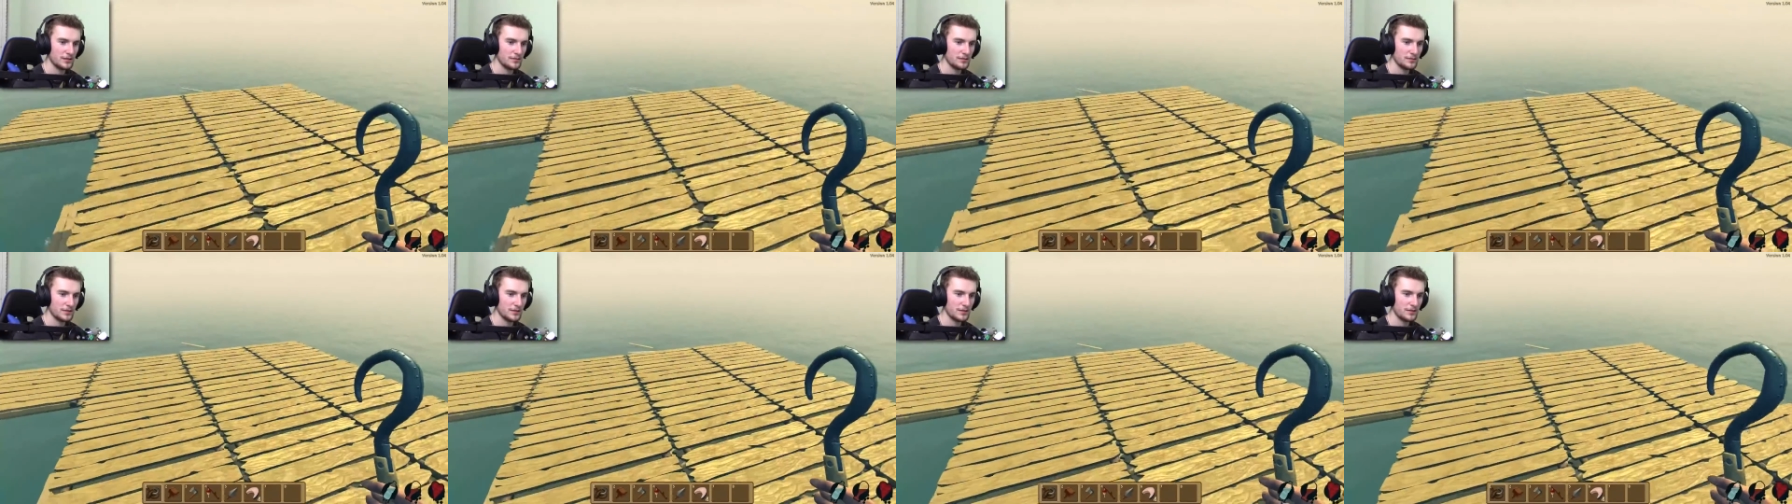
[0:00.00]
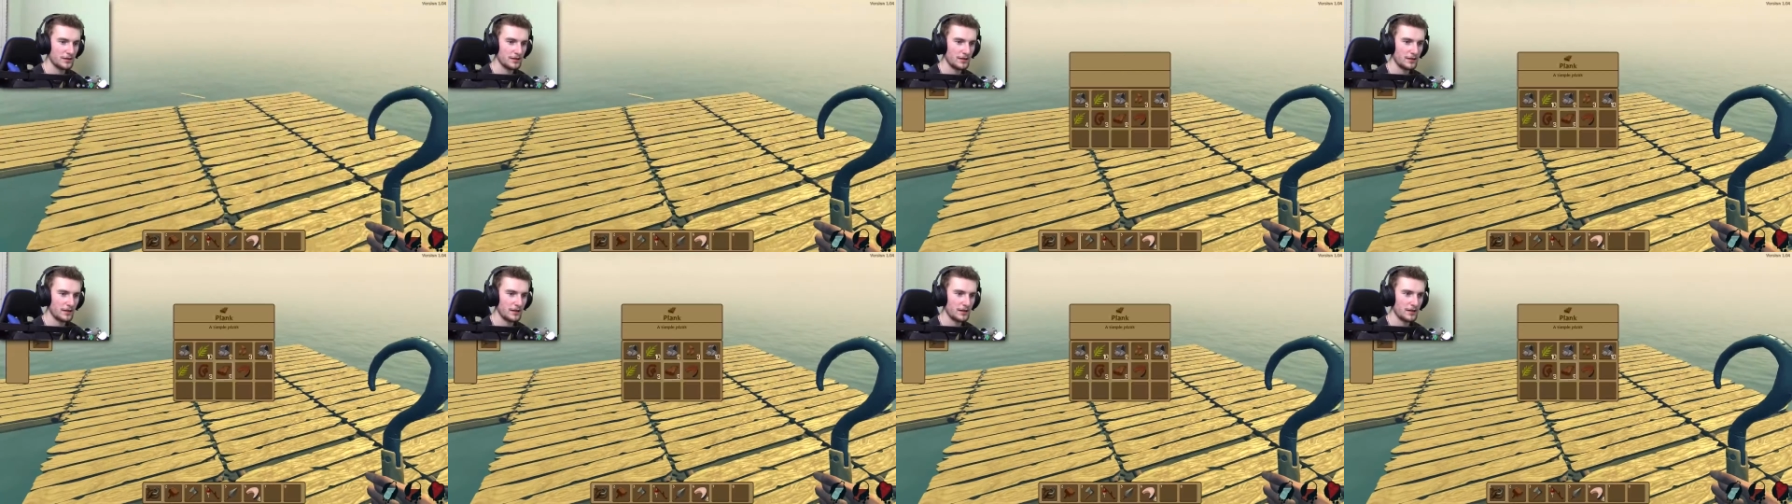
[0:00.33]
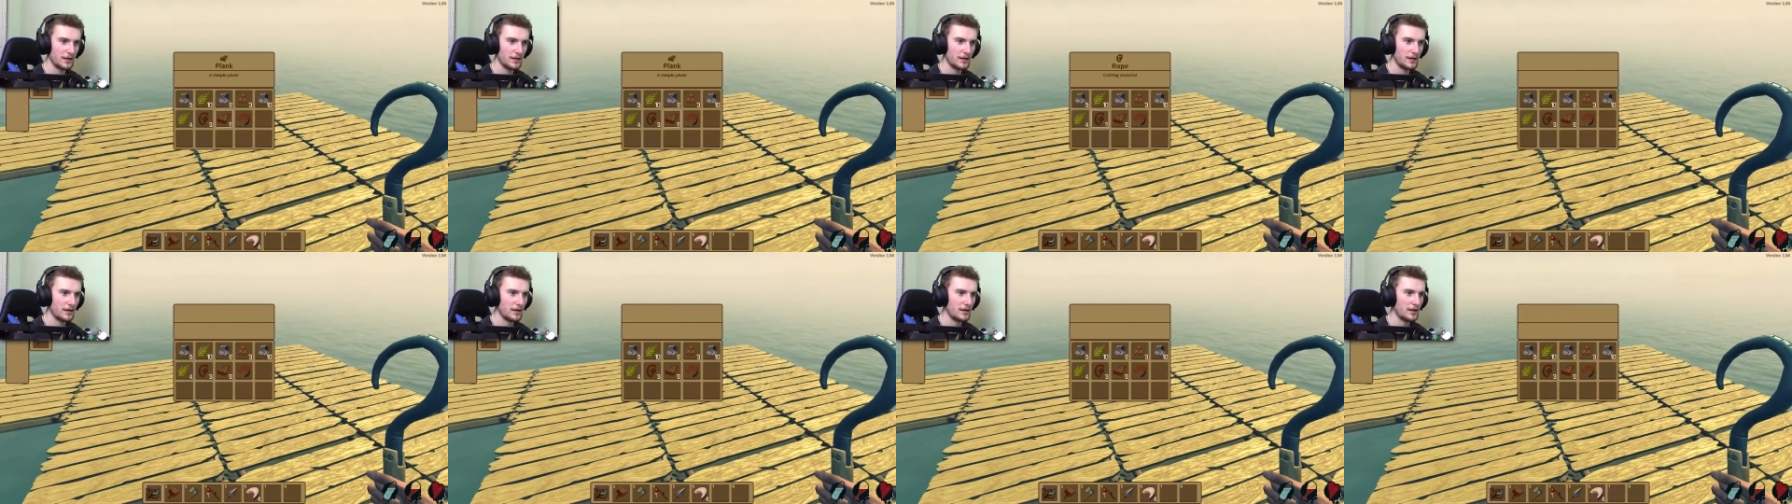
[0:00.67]
But
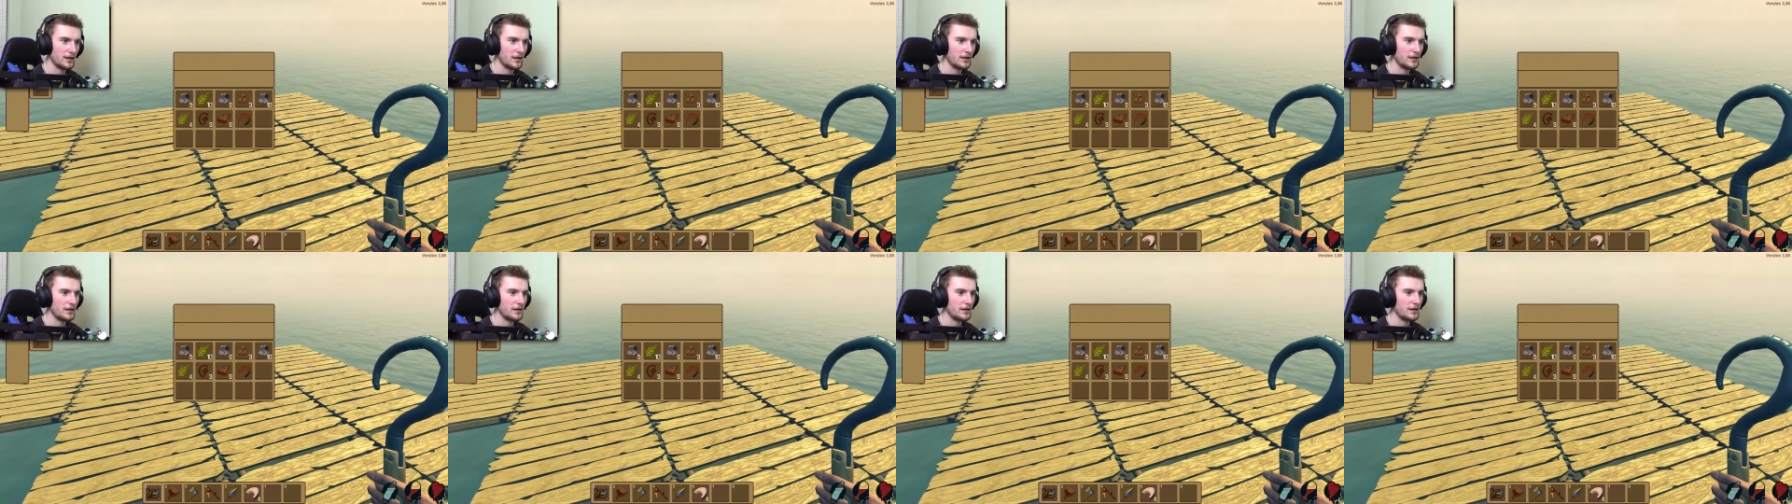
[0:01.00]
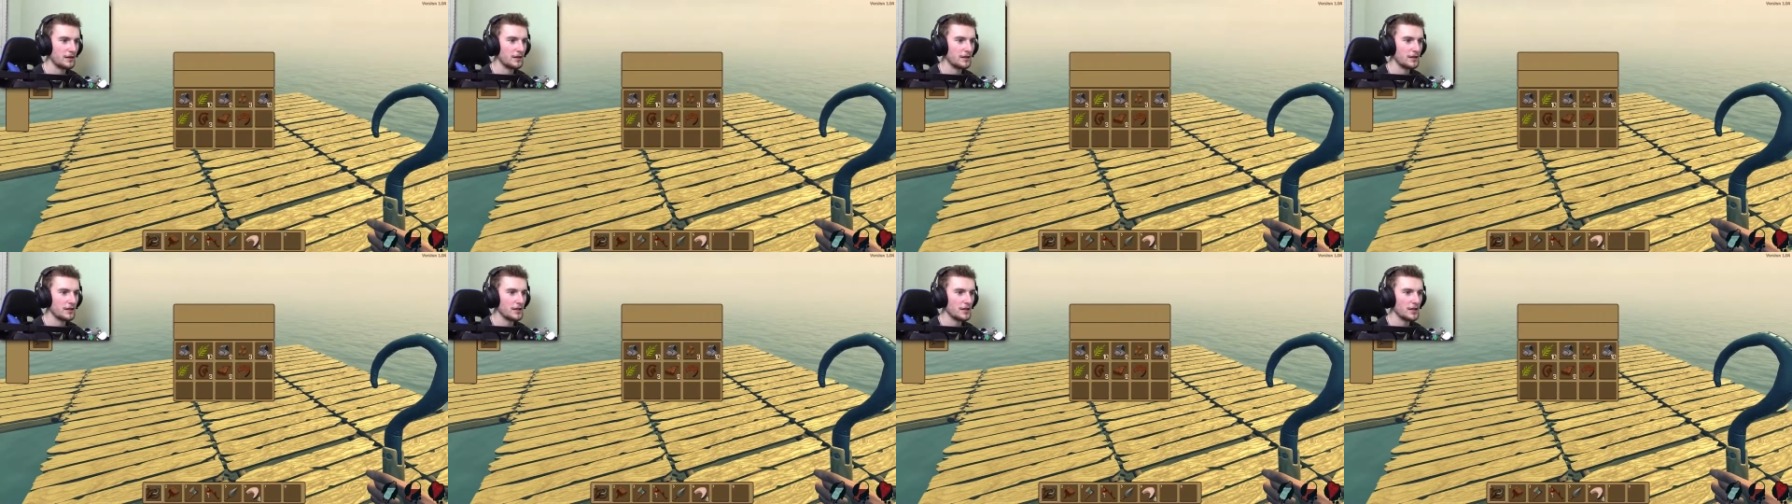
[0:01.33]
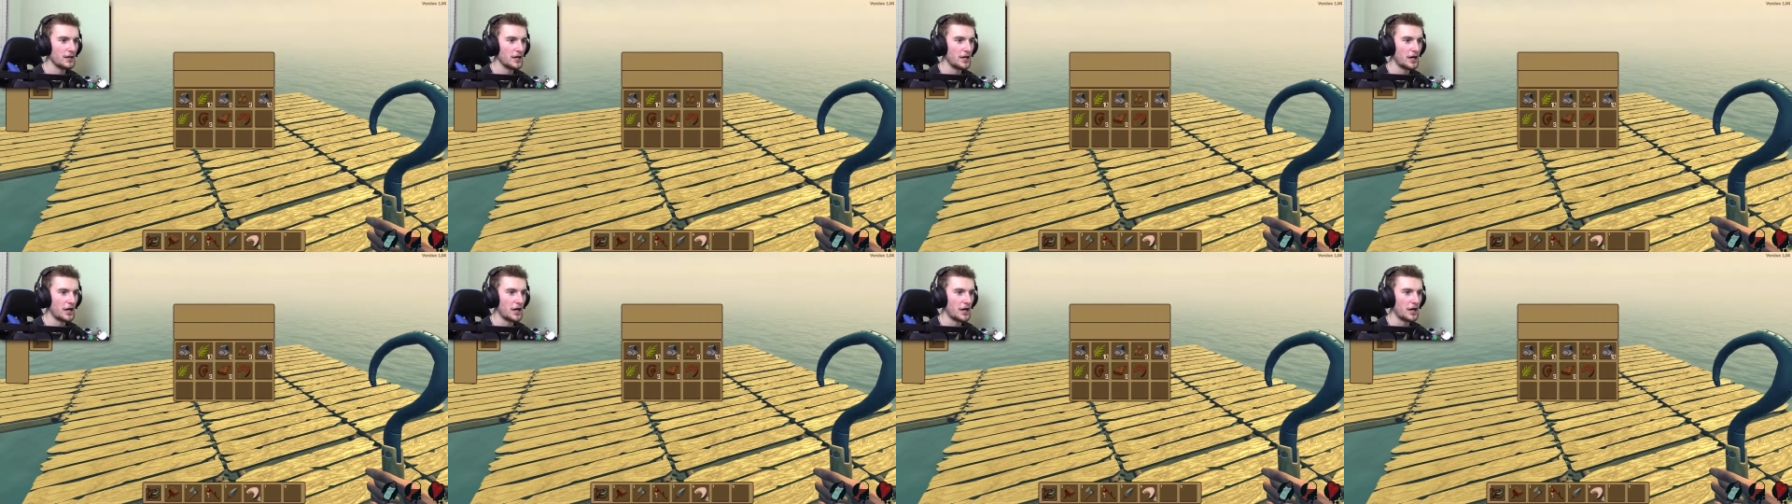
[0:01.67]
uh,
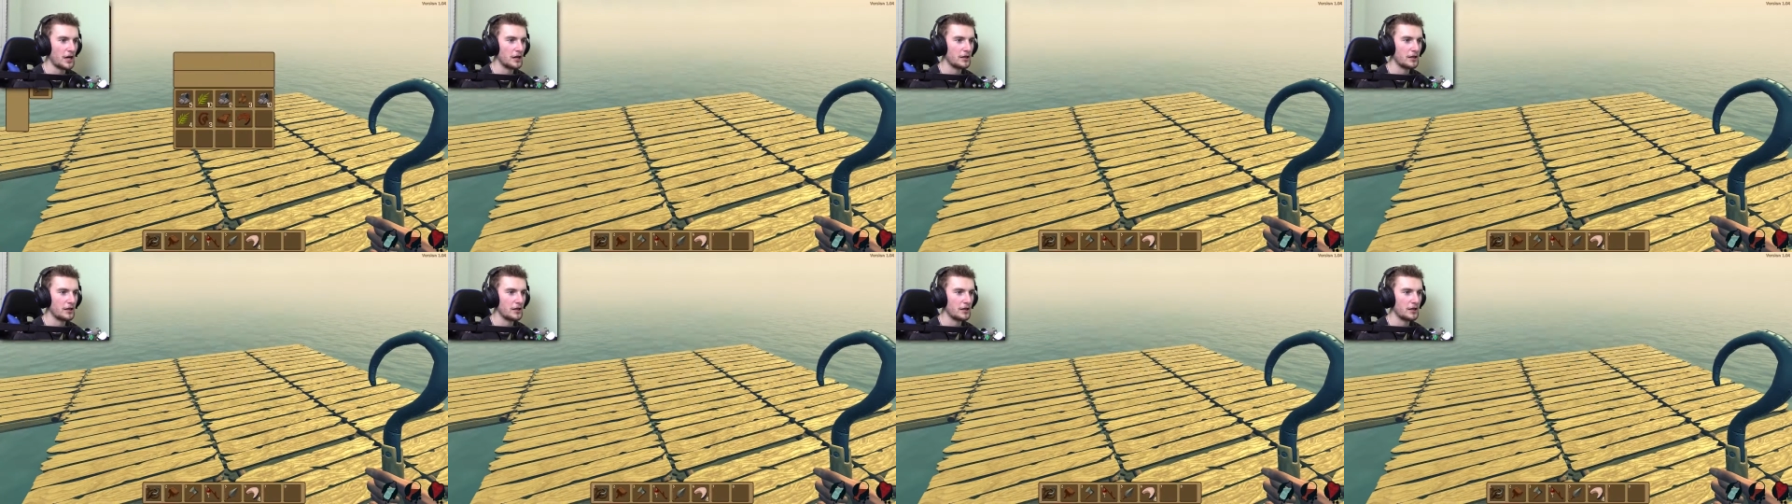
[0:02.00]
yeah,